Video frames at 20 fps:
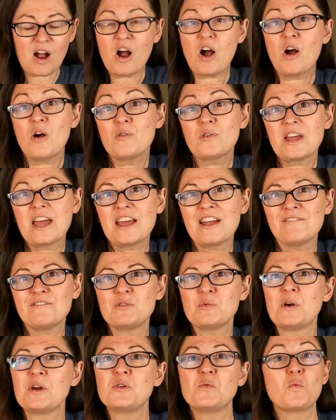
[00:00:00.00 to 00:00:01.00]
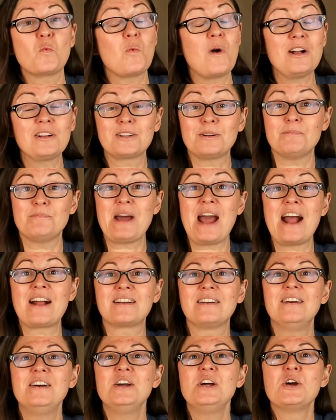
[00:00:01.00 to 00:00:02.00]
Okay everyone, welcome
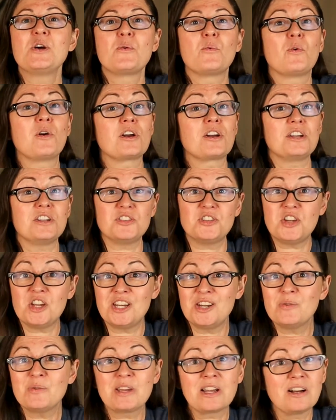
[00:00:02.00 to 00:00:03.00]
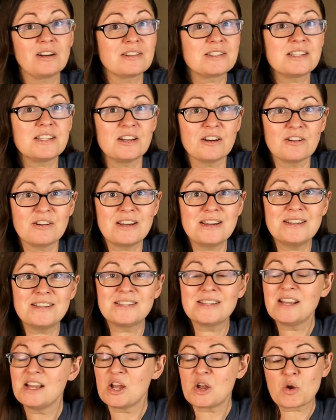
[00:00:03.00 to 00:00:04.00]
back. We're continuing our
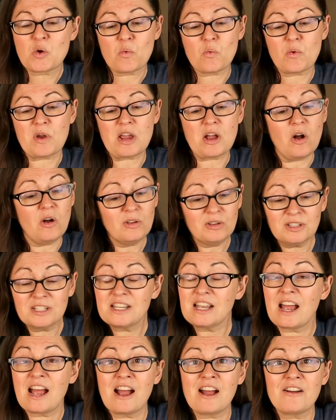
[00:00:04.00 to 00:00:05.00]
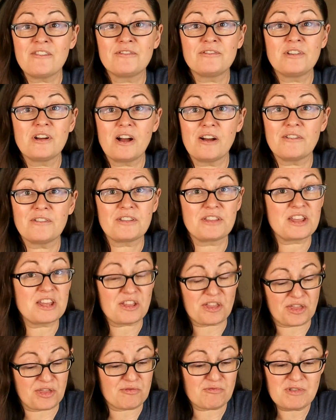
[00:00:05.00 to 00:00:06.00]
series. We only have, I think,
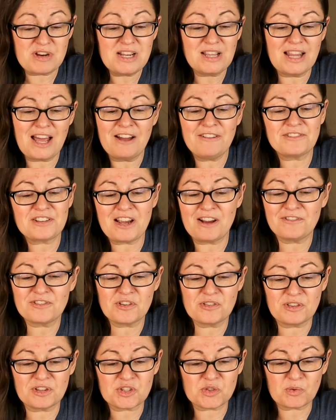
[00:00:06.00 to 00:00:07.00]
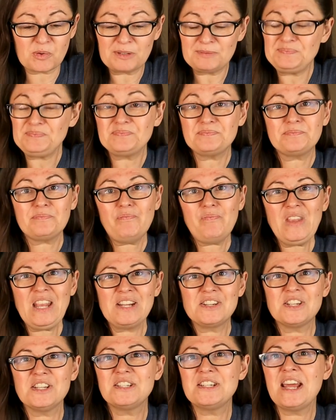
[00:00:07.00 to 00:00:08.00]
3 left after this one.
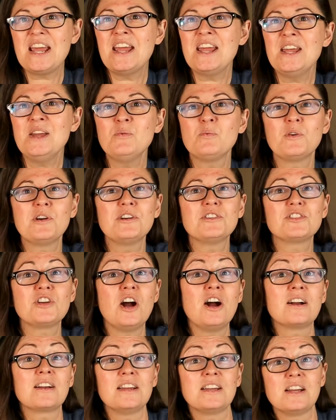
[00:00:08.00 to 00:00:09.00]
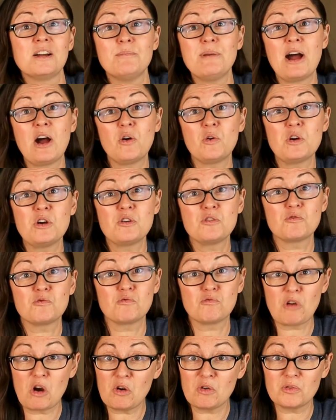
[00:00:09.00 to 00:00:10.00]
Today we're talking about
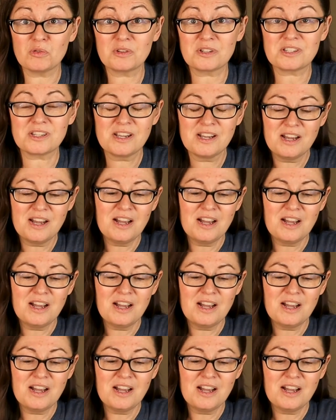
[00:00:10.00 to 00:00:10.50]
rogues.